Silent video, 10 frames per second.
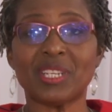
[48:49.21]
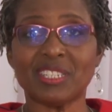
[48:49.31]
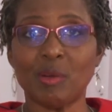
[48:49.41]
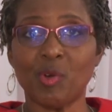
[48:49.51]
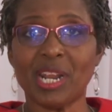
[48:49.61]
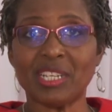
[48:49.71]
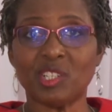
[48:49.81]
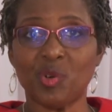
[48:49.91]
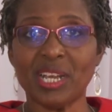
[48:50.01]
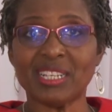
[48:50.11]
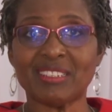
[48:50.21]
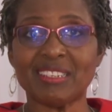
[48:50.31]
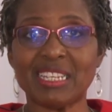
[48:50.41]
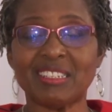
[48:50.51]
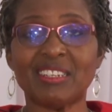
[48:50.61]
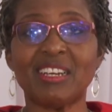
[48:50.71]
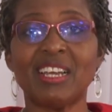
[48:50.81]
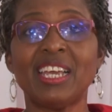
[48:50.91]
to someone at your health center.